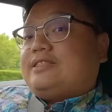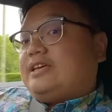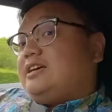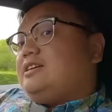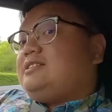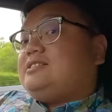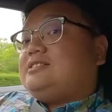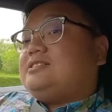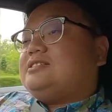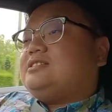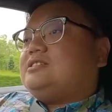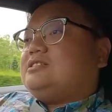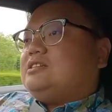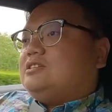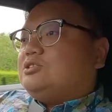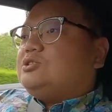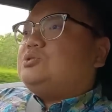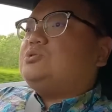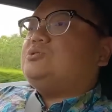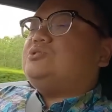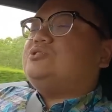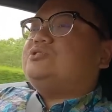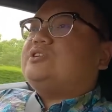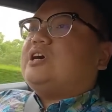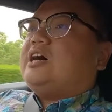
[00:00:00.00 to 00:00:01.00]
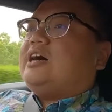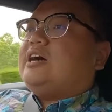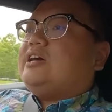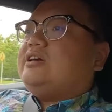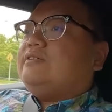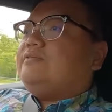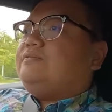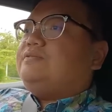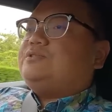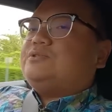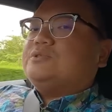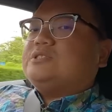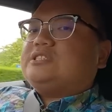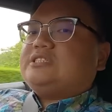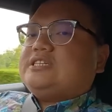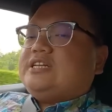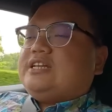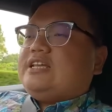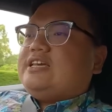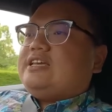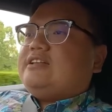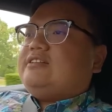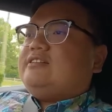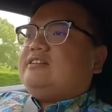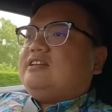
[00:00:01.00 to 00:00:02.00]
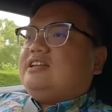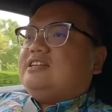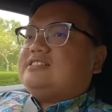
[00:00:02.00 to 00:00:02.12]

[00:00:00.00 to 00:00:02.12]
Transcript: This, to drive, to sit in,